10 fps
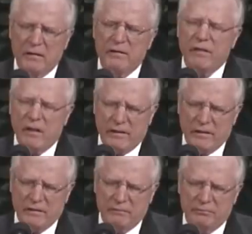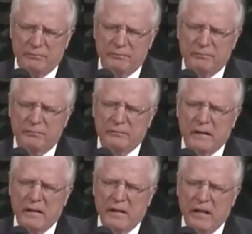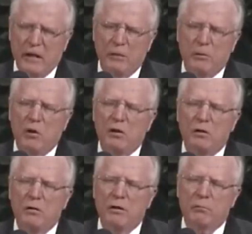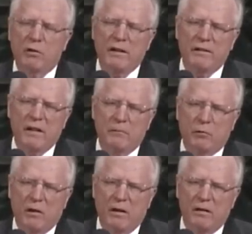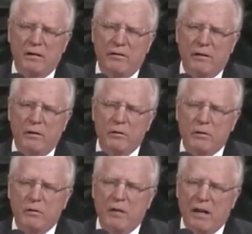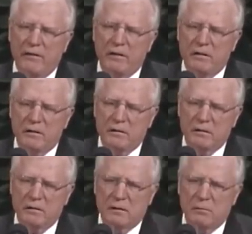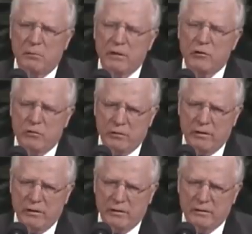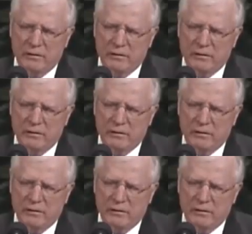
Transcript: Father, help all who have prayed that prayer and those who haven't but should.